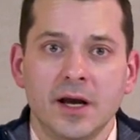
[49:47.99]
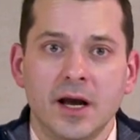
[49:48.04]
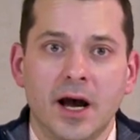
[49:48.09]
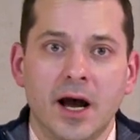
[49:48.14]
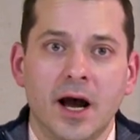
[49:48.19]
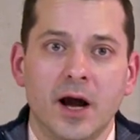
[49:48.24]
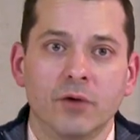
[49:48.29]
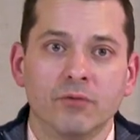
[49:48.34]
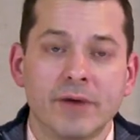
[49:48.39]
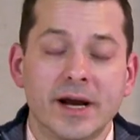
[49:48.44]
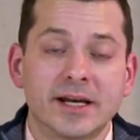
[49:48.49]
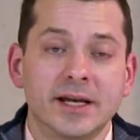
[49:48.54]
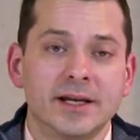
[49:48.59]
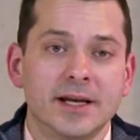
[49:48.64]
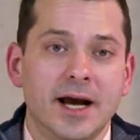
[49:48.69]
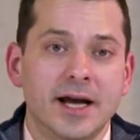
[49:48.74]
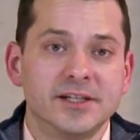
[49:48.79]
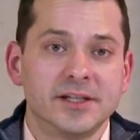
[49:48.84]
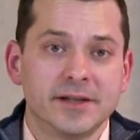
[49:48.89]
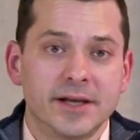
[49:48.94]
uh,
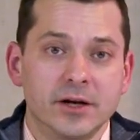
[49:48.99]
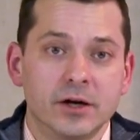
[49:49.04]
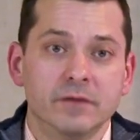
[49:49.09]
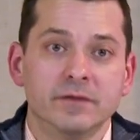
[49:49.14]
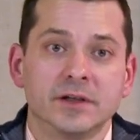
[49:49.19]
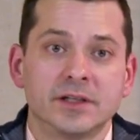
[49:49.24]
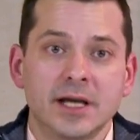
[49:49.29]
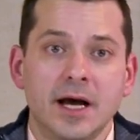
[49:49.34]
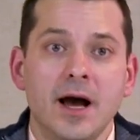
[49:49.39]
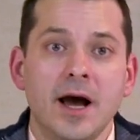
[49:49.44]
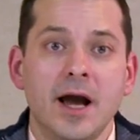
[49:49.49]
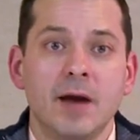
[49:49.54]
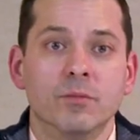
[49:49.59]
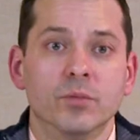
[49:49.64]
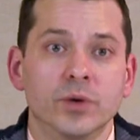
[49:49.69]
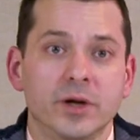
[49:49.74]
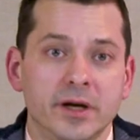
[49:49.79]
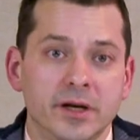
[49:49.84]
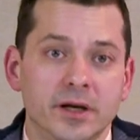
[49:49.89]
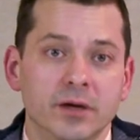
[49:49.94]
recognizing that over time
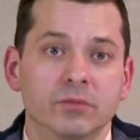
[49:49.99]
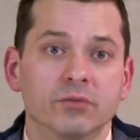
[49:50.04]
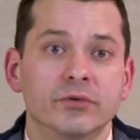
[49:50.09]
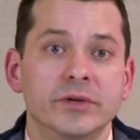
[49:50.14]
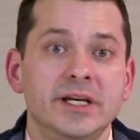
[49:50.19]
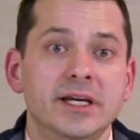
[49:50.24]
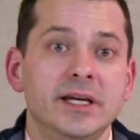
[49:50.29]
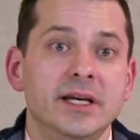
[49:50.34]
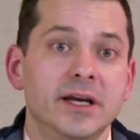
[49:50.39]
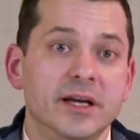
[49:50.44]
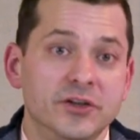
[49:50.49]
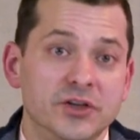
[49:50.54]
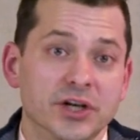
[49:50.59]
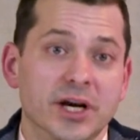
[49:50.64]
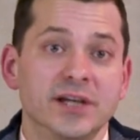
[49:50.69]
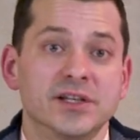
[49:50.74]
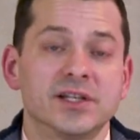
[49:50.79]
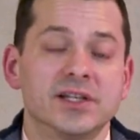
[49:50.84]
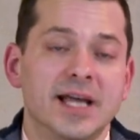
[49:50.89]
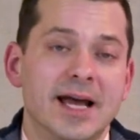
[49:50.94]
we're going to
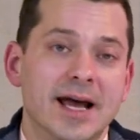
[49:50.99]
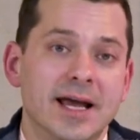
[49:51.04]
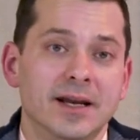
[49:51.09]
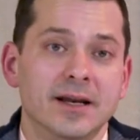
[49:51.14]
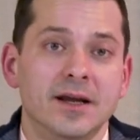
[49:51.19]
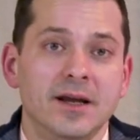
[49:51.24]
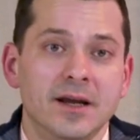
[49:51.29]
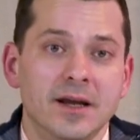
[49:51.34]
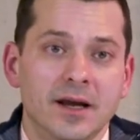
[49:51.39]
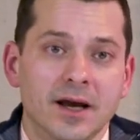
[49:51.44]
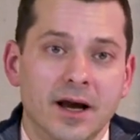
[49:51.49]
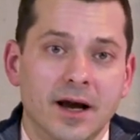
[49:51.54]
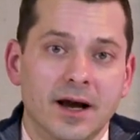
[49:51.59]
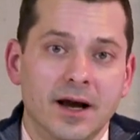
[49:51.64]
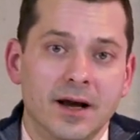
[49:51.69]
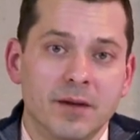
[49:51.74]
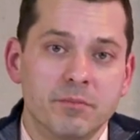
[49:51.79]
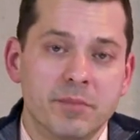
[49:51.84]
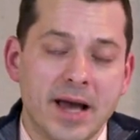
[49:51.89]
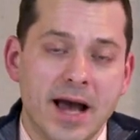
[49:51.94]
readjust that
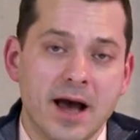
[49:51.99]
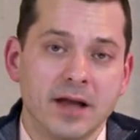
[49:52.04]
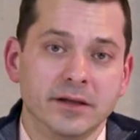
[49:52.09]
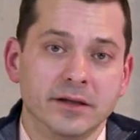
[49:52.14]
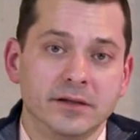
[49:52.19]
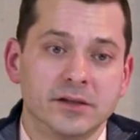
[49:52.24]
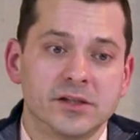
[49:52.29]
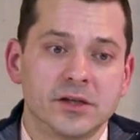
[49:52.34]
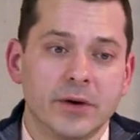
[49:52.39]
uh, balance.